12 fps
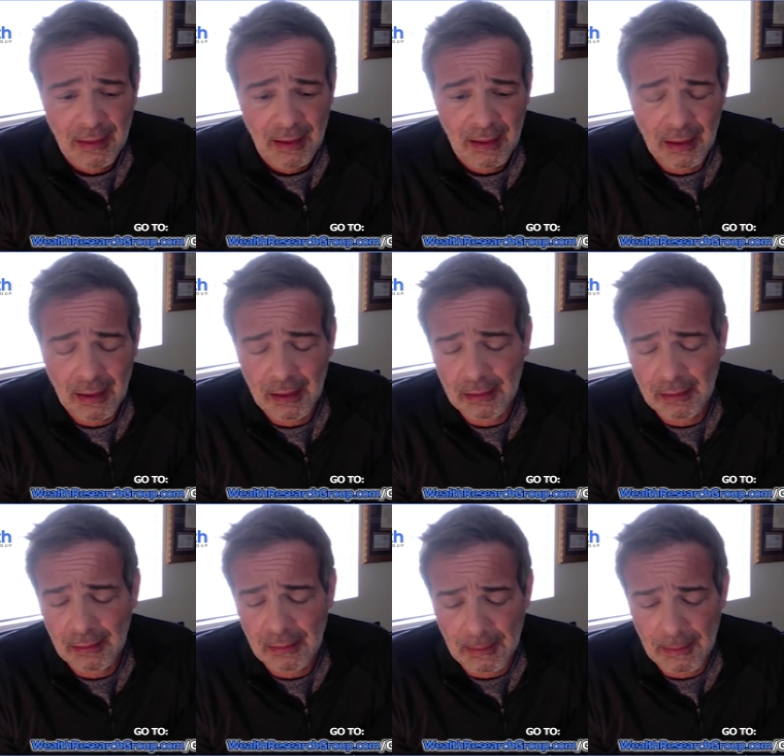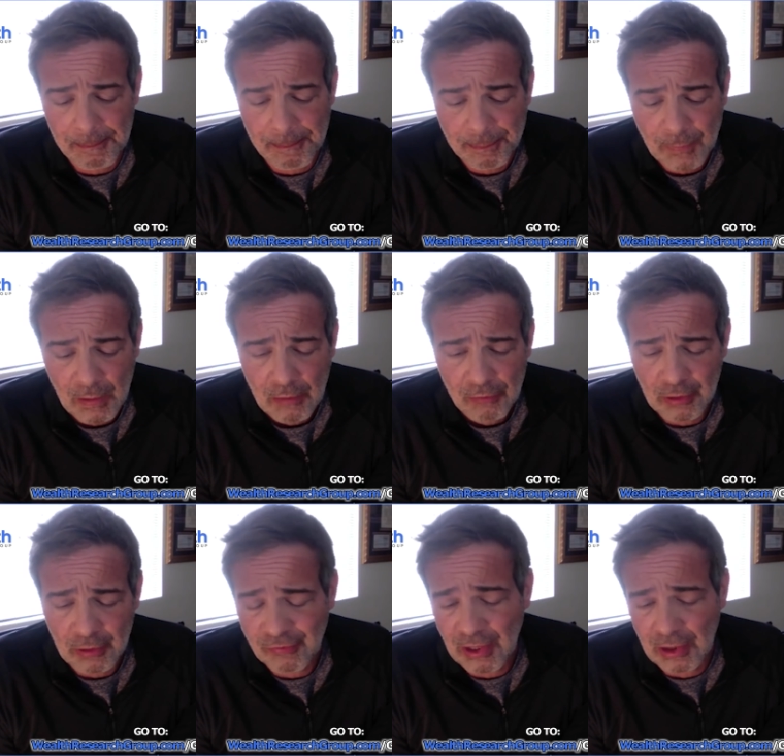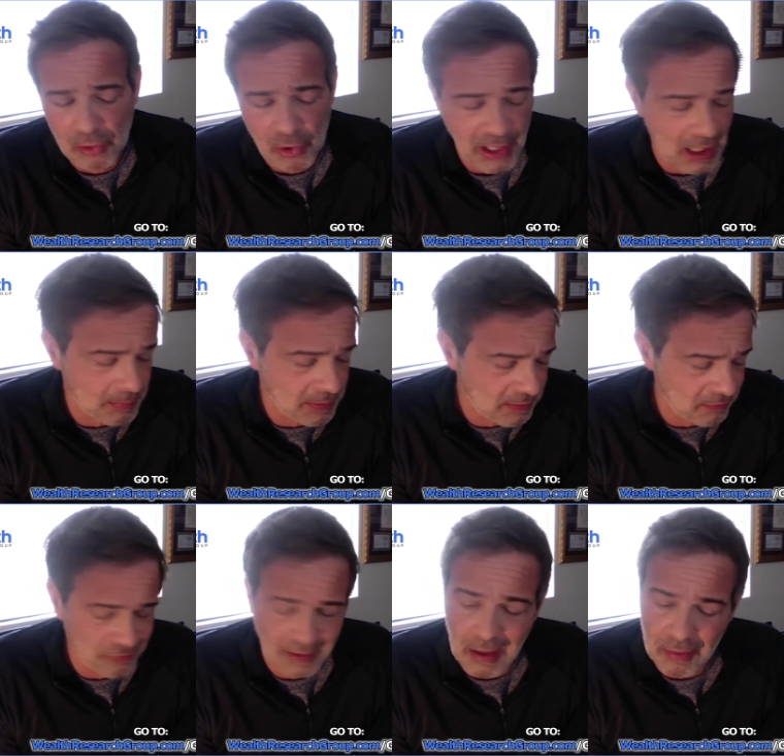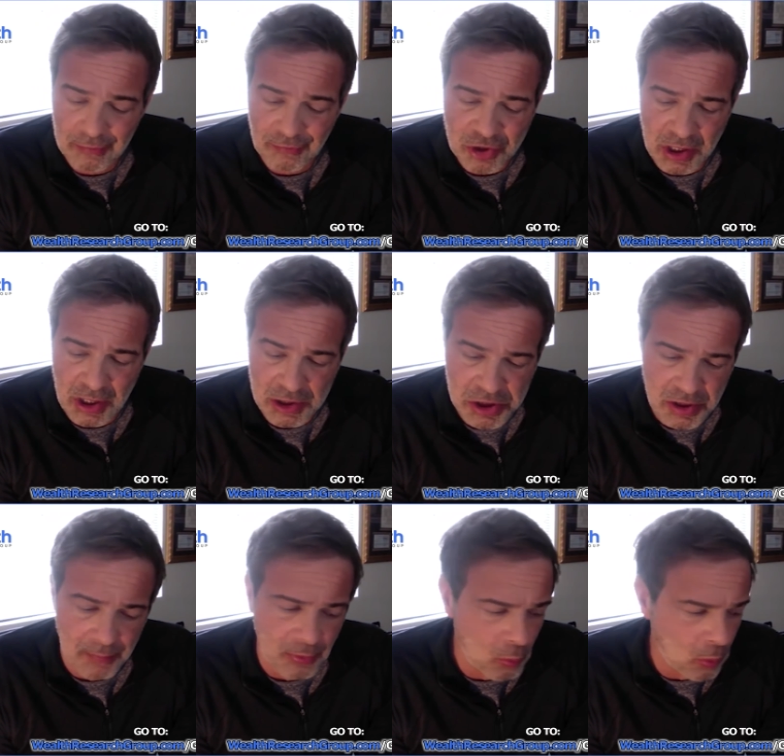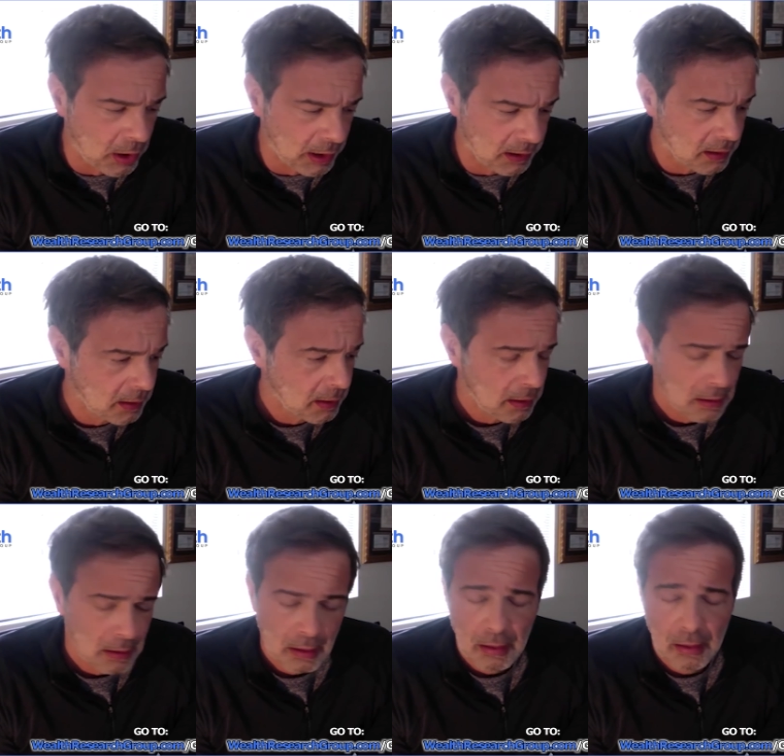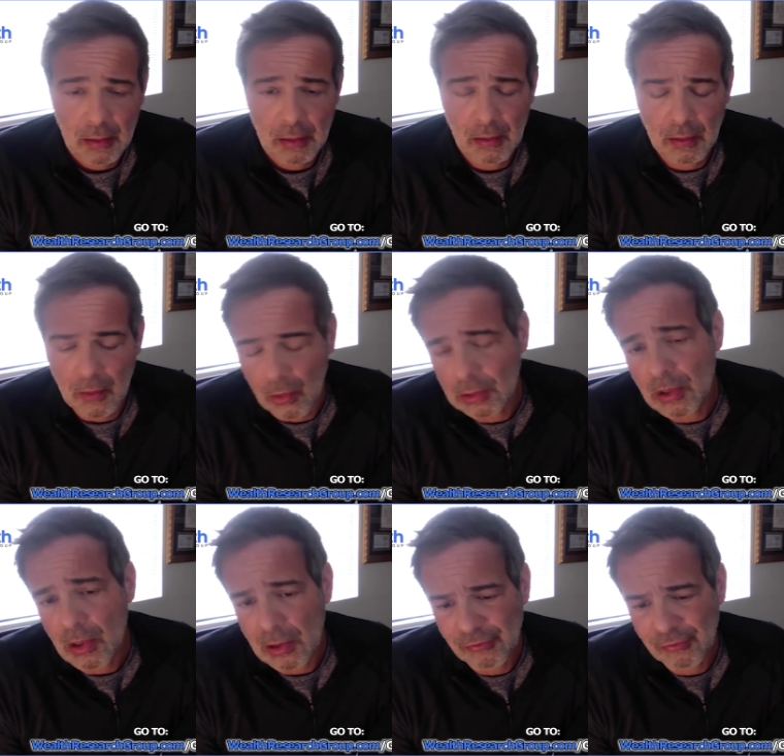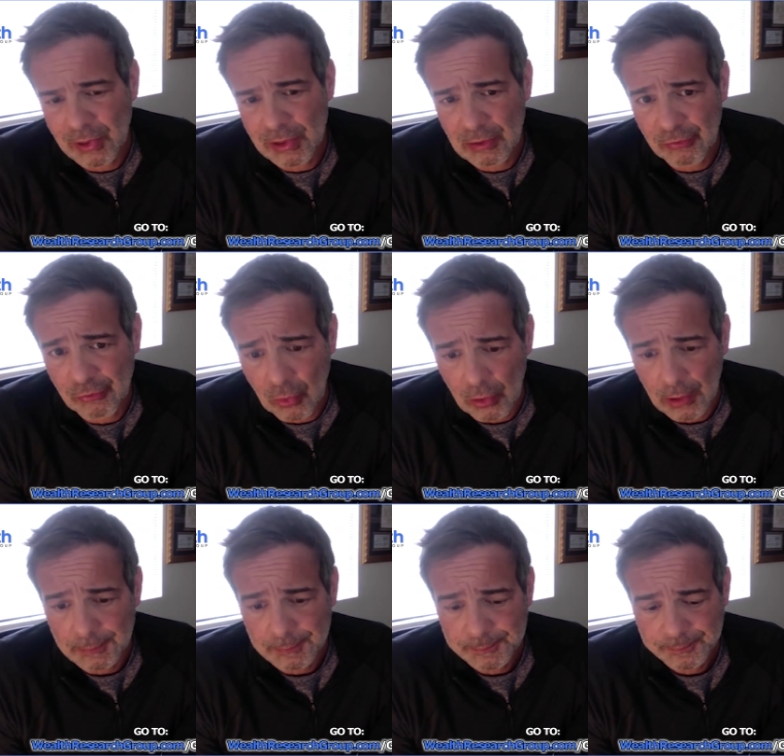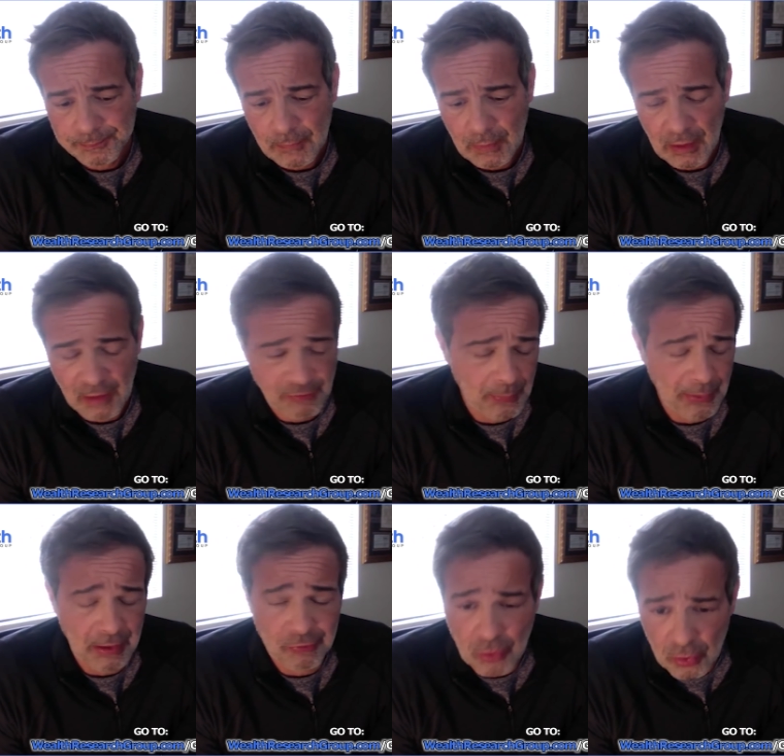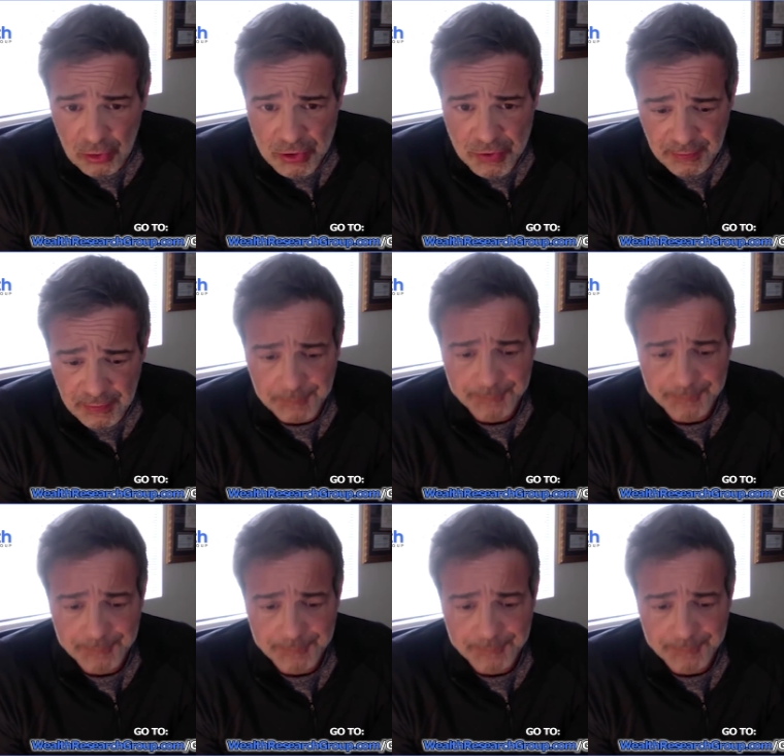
And so let's take a look at them and then see how it's changed. Number one, gold costs money to store. You have to pay a storage fee.